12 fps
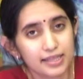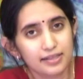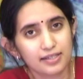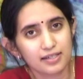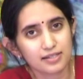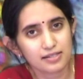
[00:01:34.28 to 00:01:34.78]

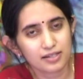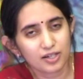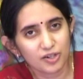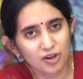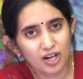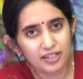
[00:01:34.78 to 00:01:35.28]
the
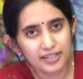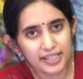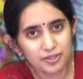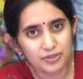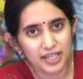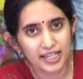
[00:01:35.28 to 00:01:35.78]
corollary
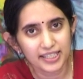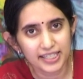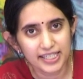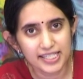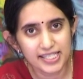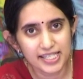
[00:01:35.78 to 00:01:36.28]
to that
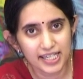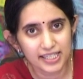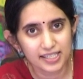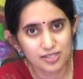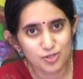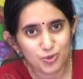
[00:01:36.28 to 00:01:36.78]
is
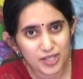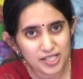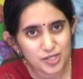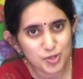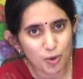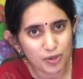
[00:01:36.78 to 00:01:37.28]
that
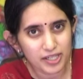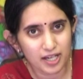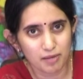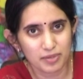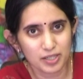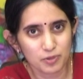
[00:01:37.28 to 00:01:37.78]
students don't
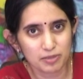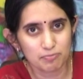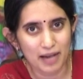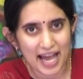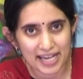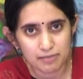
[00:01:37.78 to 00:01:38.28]
come in with
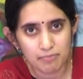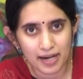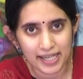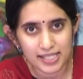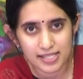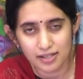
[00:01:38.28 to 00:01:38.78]
blank
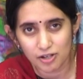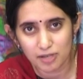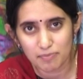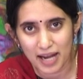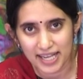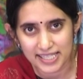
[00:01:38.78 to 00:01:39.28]
minds, they're
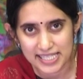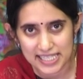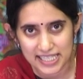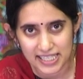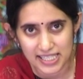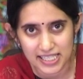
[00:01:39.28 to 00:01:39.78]
not blank
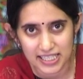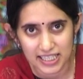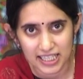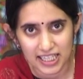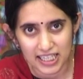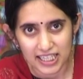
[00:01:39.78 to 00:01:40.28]
slates.
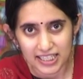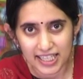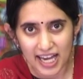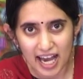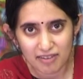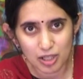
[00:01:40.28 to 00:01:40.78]
They
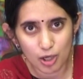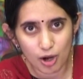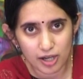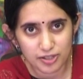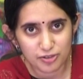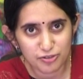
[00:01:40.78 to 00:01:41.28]
have a
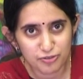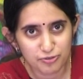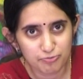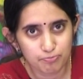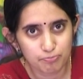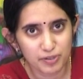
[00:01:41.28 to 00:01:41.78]
lot of
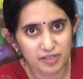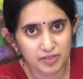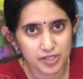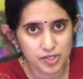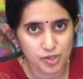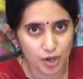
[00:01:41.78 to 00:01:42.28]

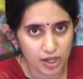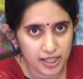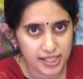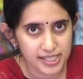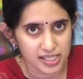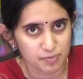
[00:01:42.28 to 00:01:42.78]
previous
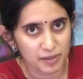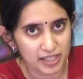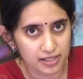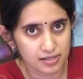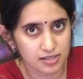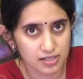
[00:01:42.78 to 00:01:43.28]
knowledge,
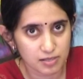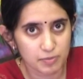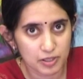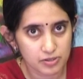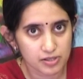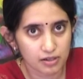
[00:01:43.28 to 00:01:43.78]
experiences
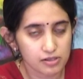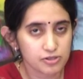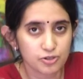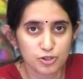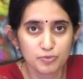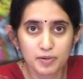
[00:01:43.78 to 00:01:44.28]
because they are
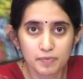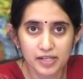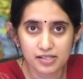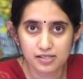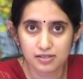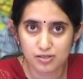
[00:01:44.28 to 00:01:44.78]
also human
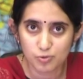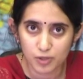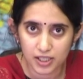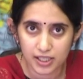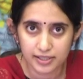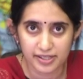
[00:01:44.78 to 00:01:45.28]
beings in this
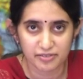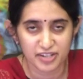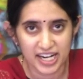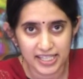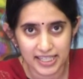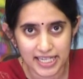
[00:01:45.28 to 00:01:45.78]
world, they have
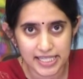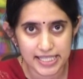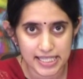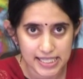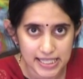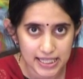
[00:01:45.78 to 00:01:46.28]
read things,
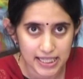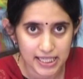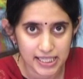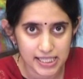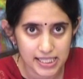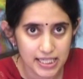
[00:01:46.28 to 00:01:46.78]
they see
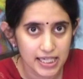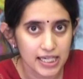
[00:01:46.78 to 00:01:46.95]
things.